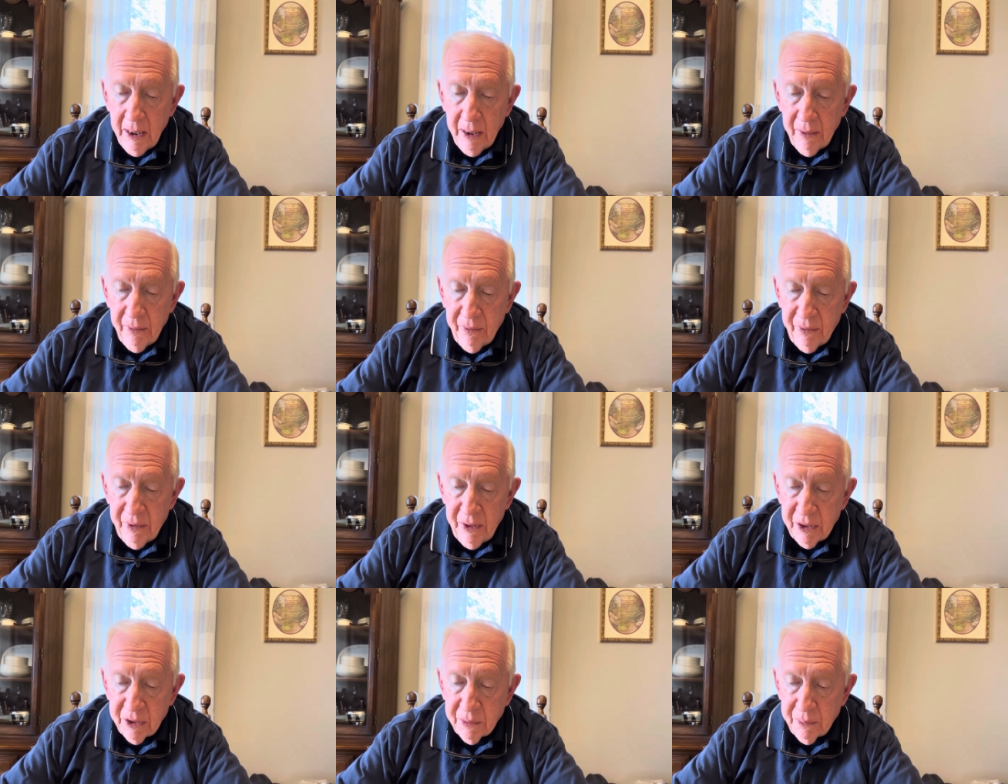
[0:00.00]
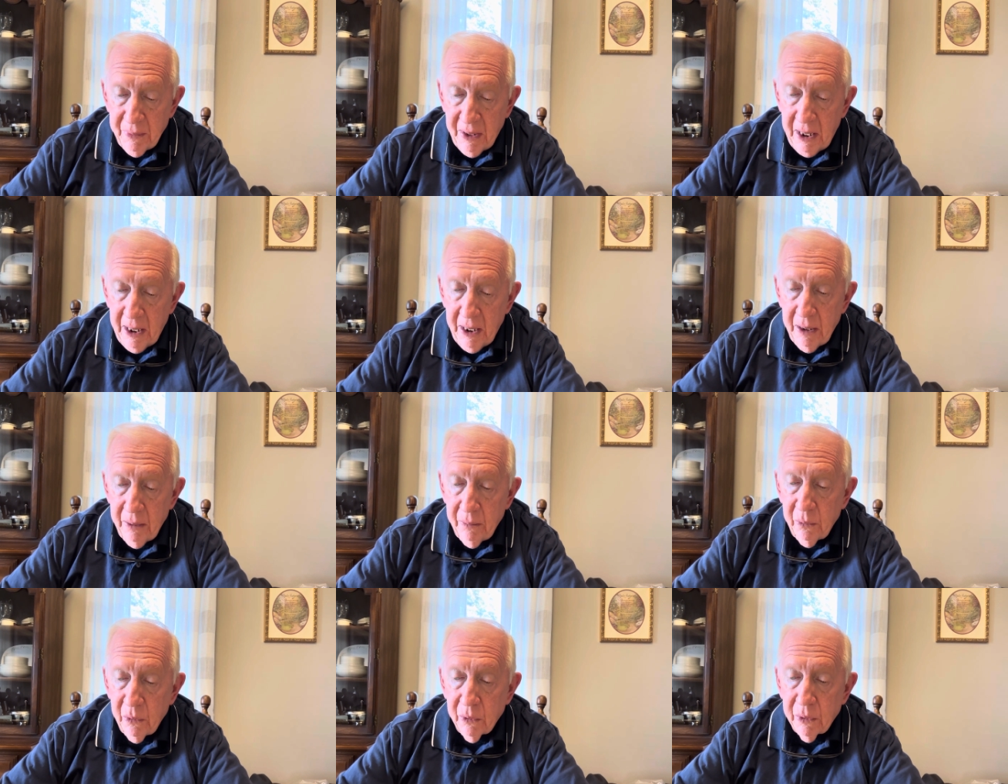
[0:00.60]
This
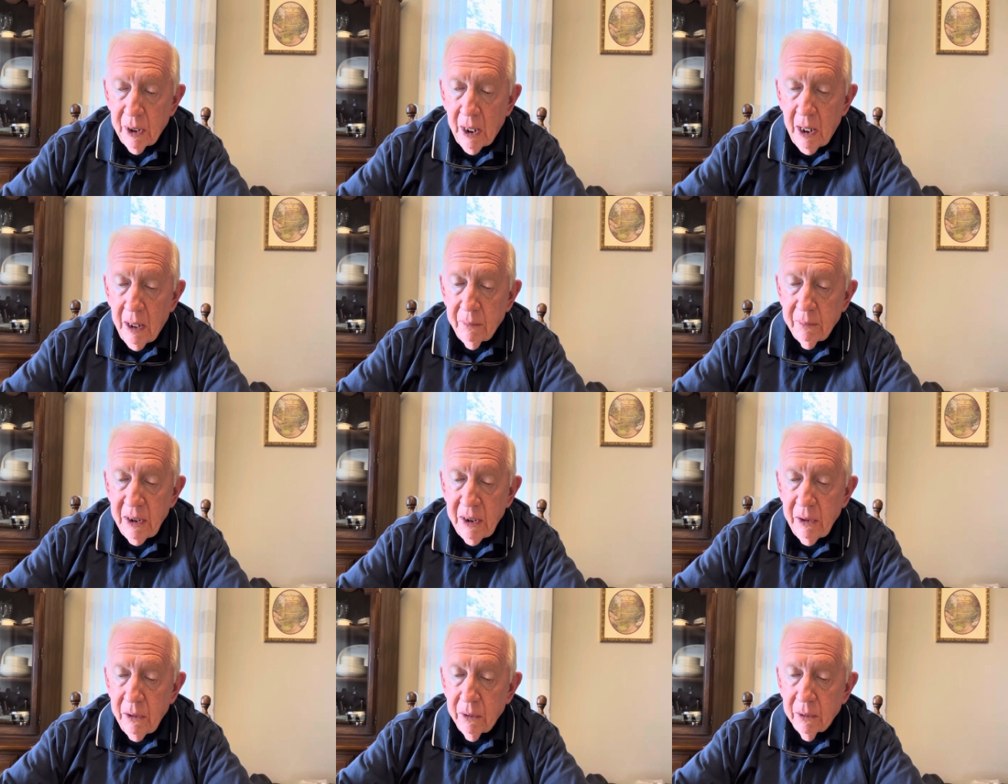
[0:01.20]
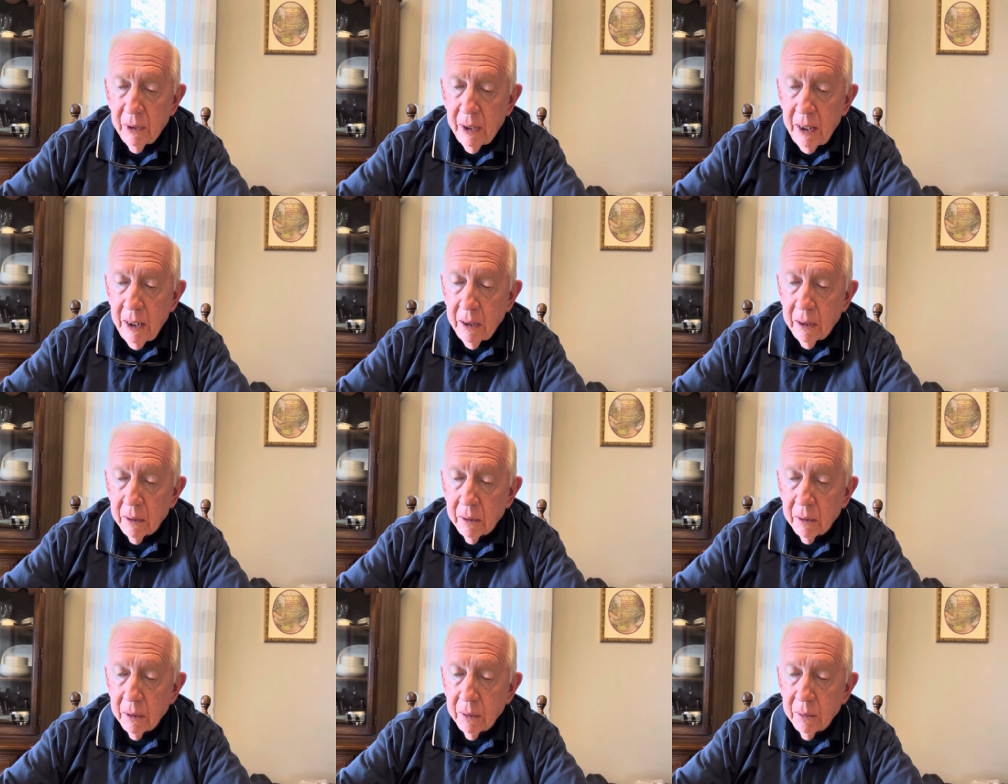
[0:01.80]
man will not be your
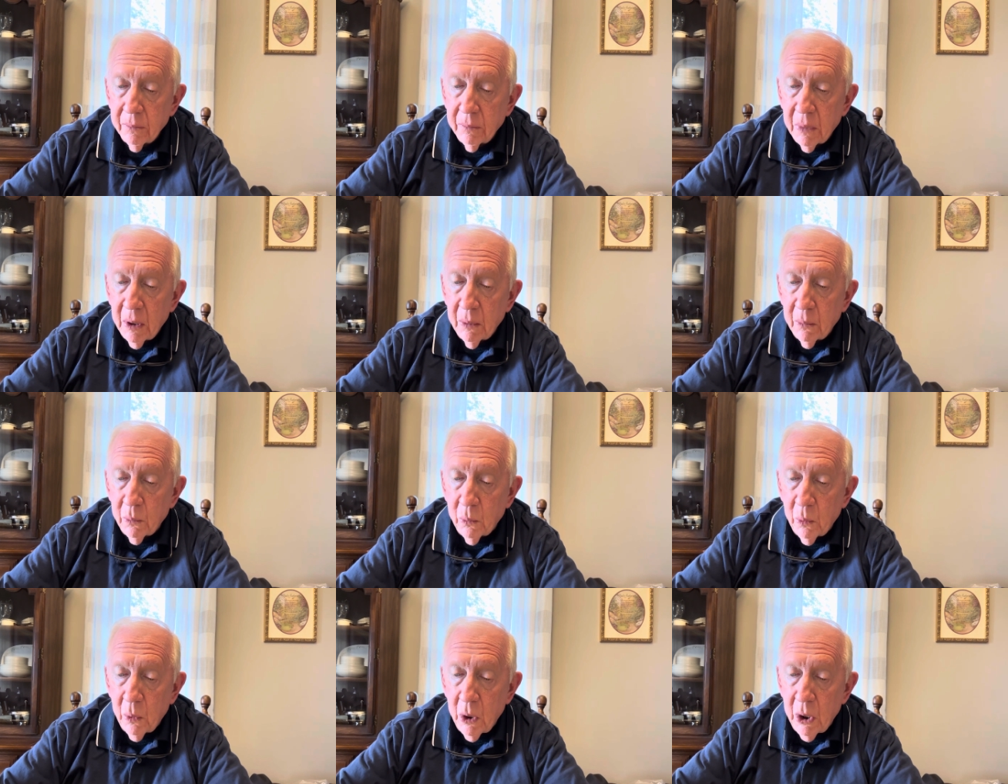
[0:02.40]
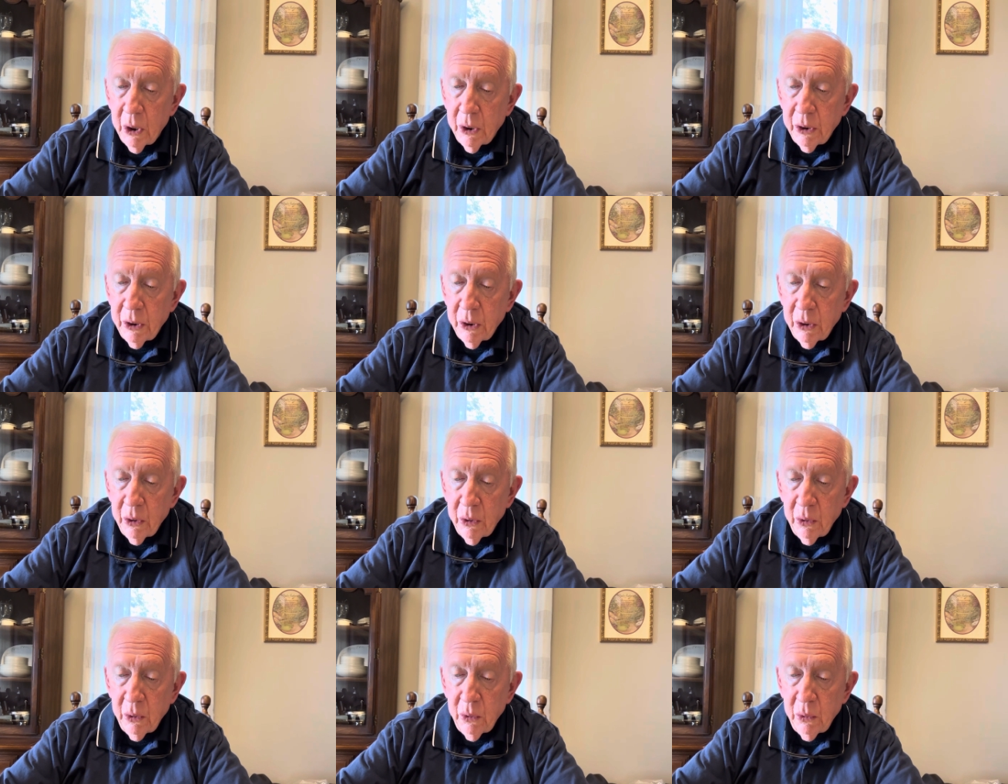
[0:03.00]
heir, but one
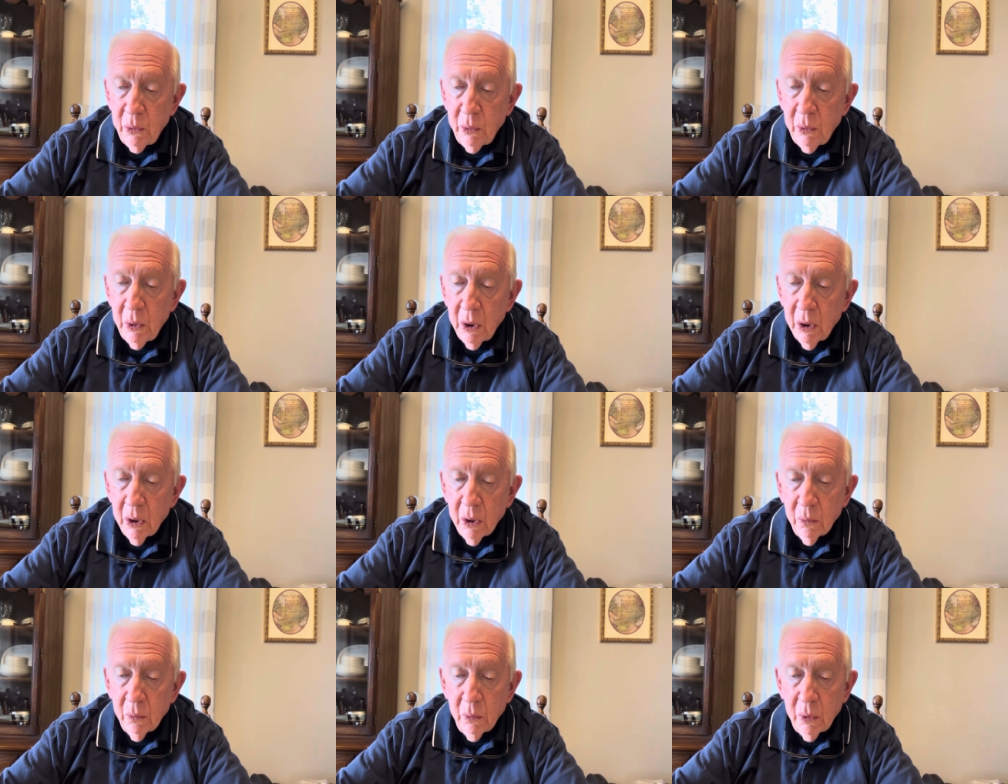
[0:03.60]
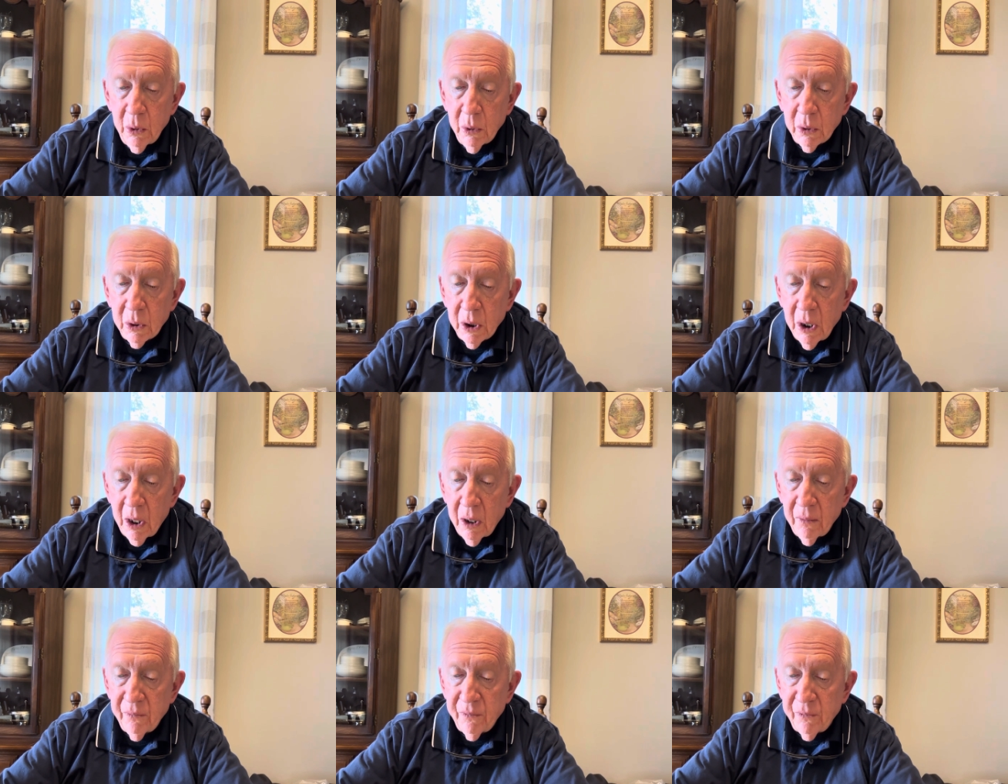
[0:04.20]
who will
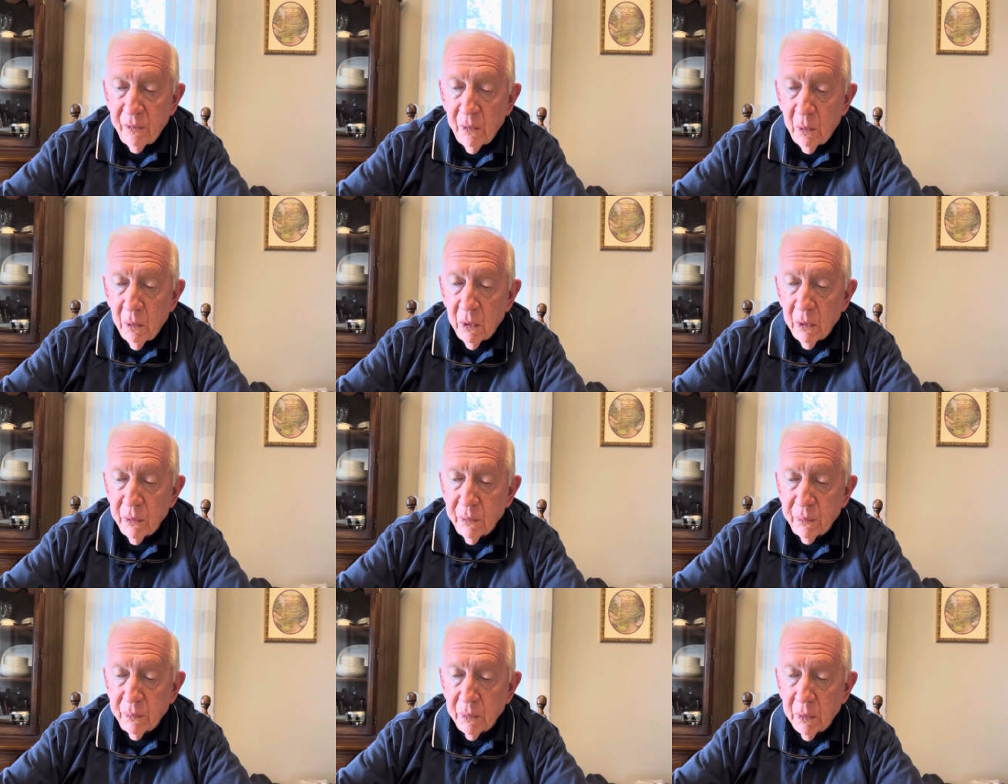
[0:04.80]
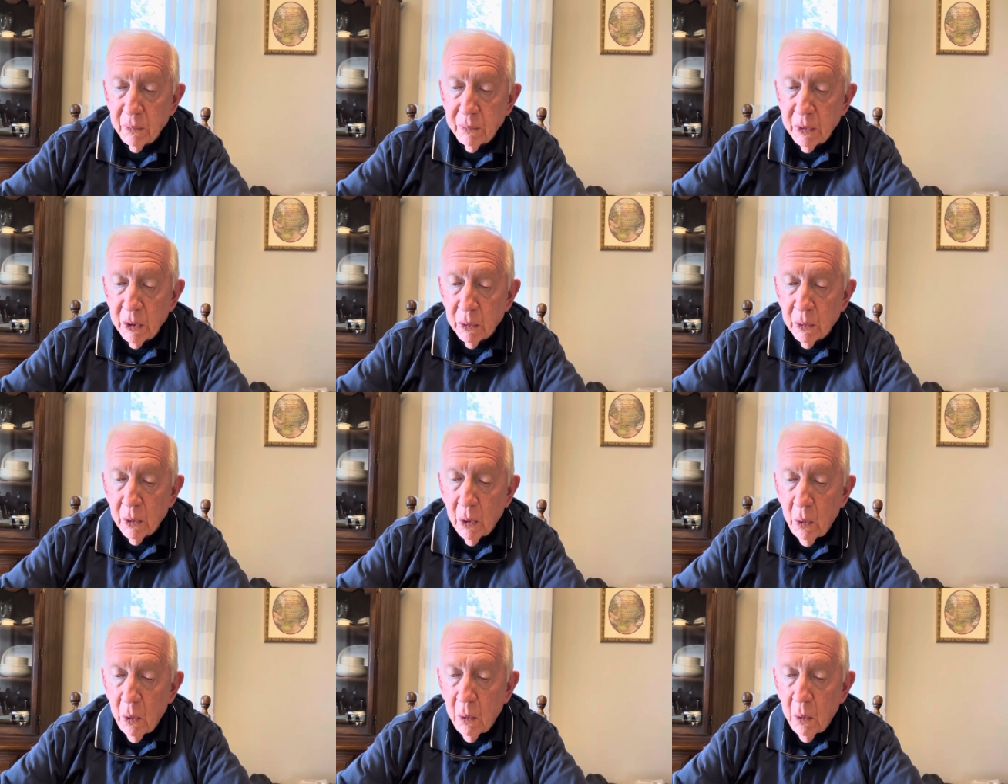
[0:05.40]
come forth from
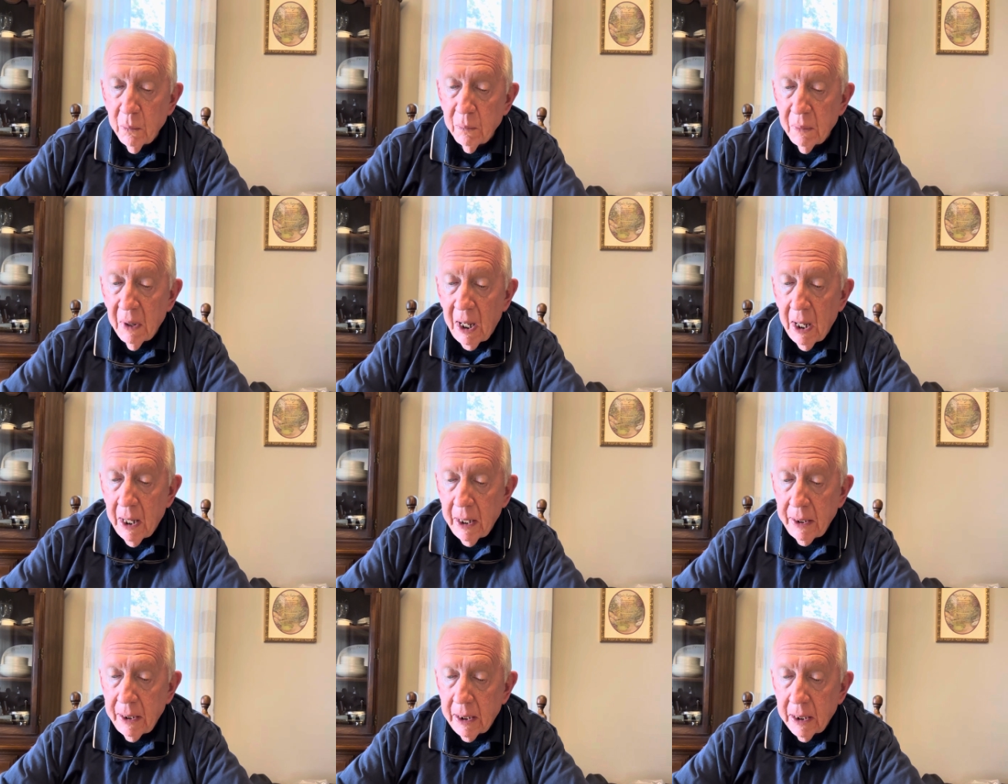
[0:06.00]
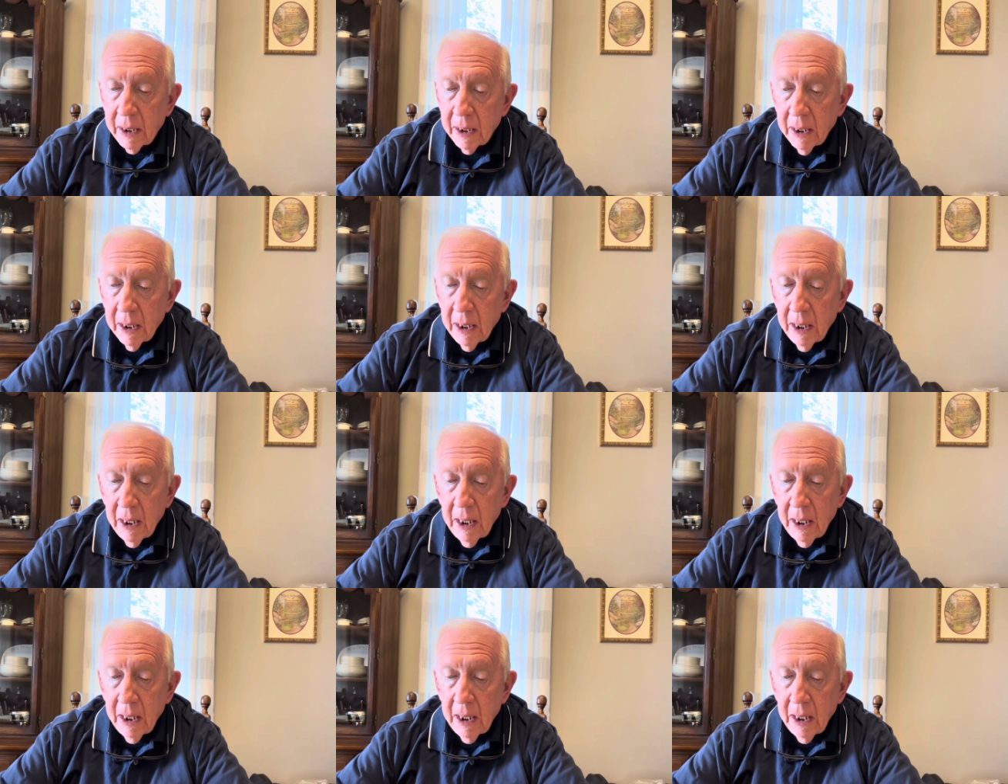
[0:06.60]
your own body.